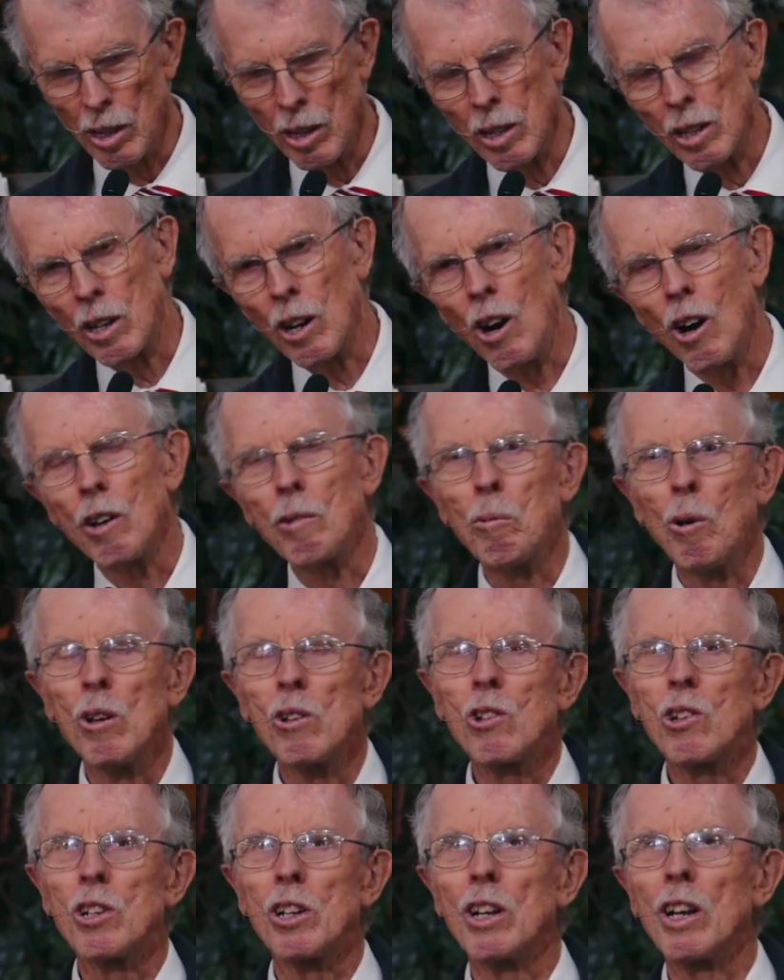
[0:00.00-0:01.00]
God
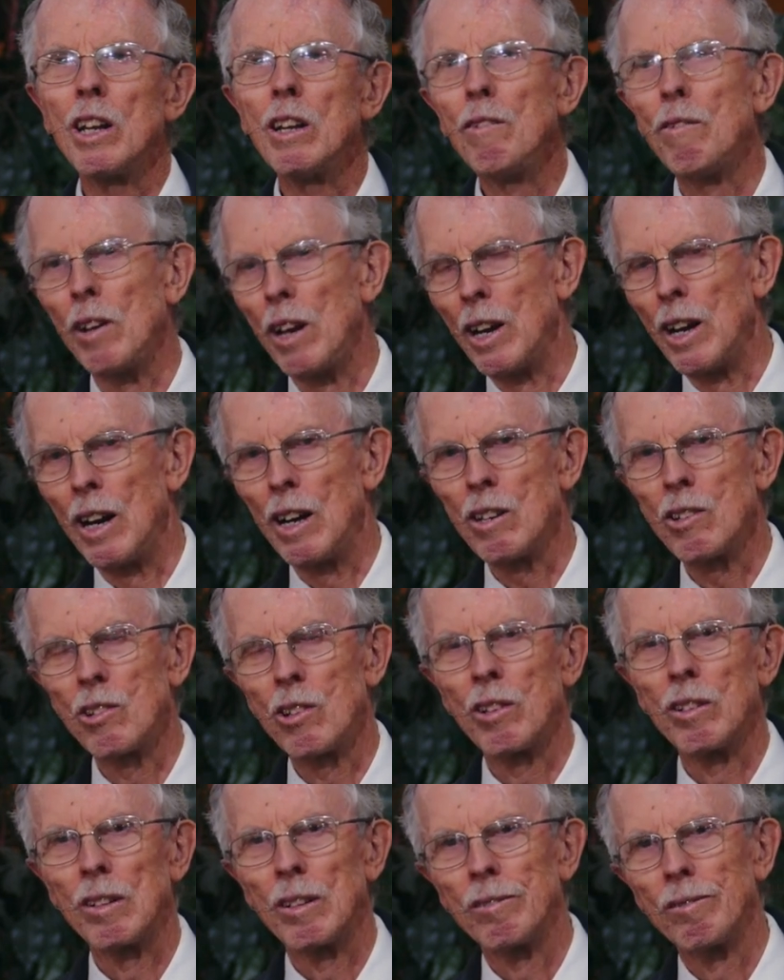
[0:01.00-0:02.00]
wants to live in us.
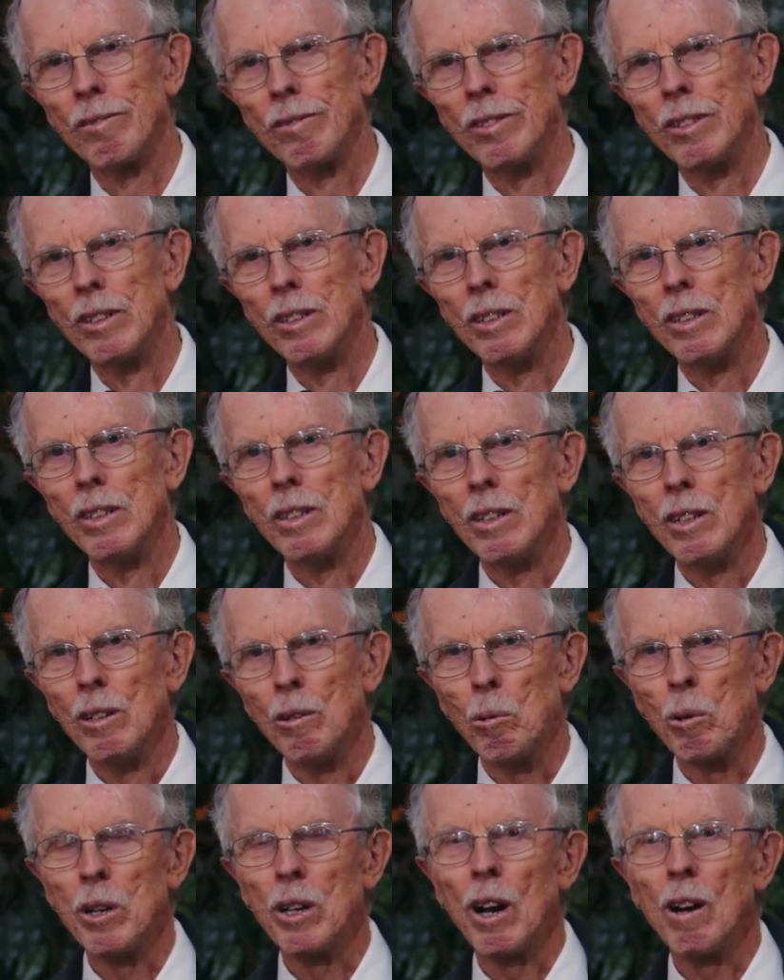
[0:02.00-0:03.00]

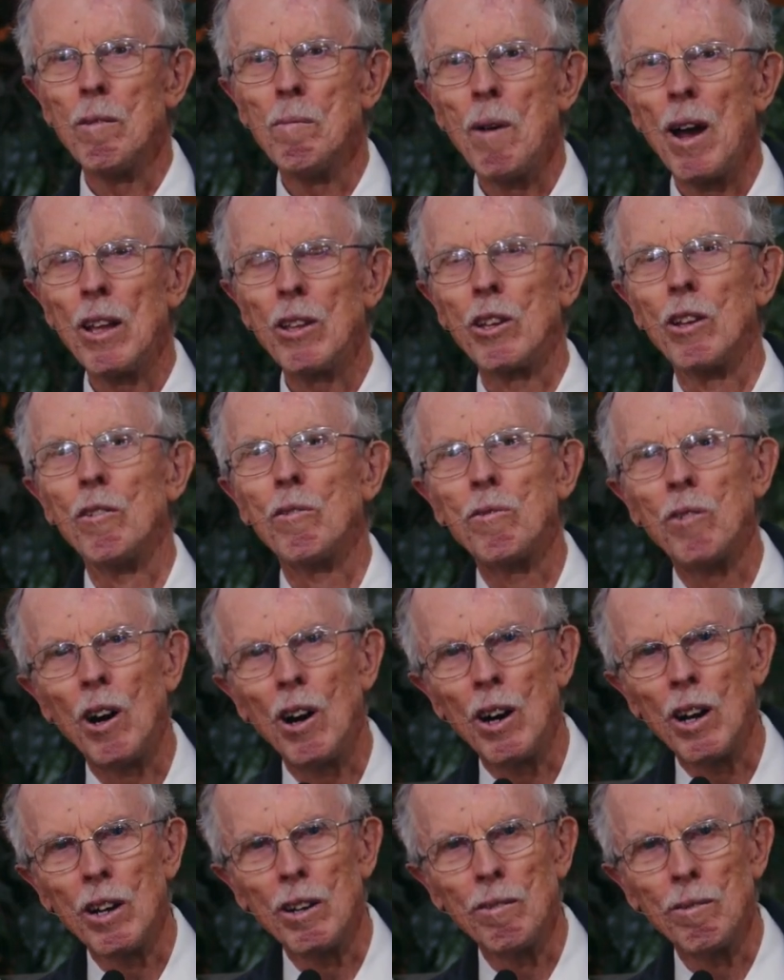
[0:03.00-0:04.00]
We know Matthew
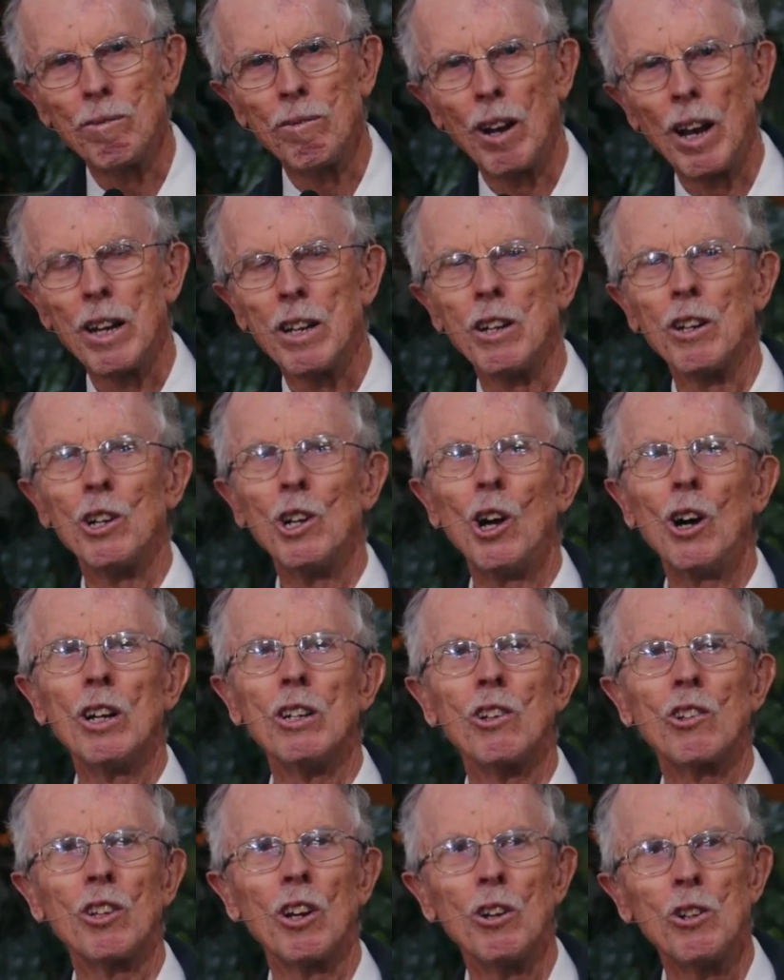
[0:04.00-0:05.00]
5 let your
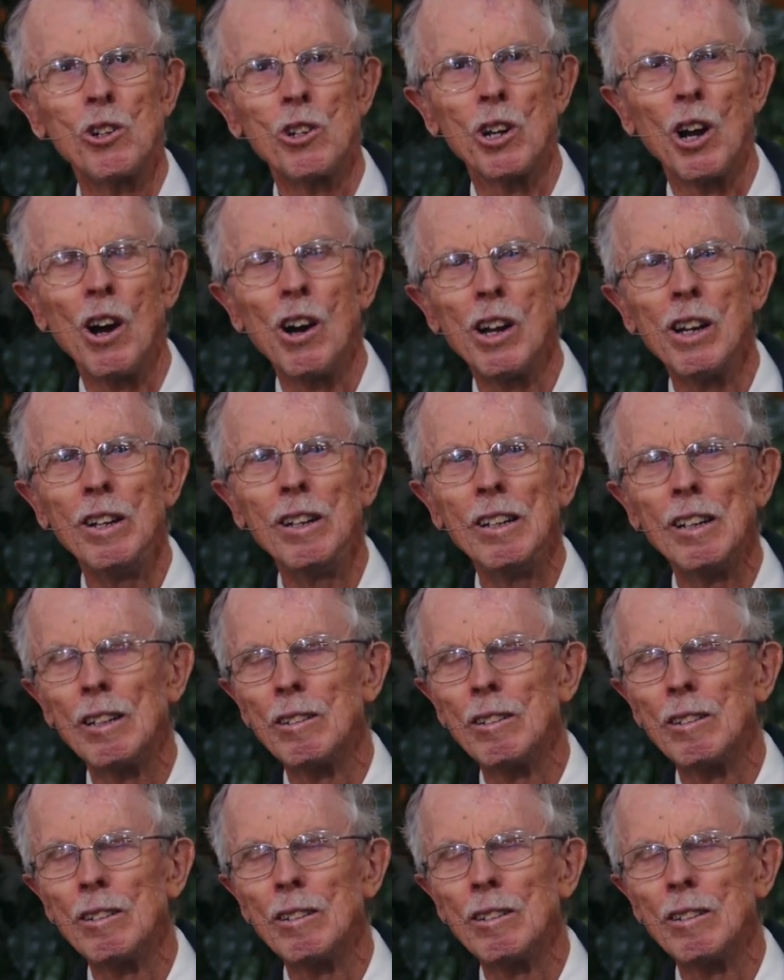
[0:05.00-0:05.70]
light so shine